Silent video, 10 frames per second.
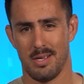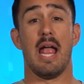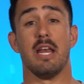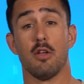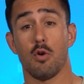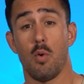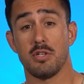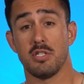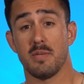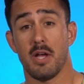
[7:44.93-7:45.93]
Any other
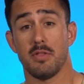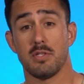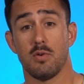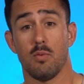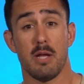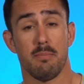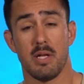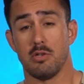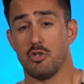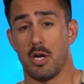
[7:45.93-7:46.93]
questions about this grip
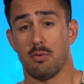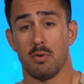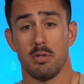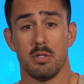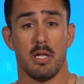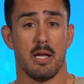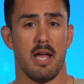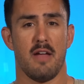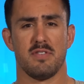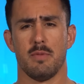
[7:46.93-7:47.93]
in general?
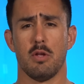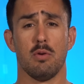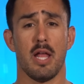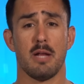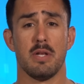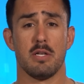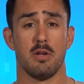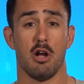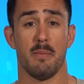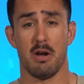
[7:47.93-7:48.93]
Have something you'd like me to
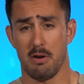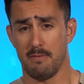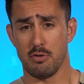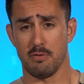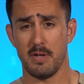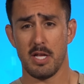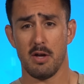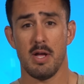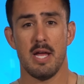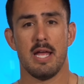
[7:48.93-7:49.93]
talk about in a future video?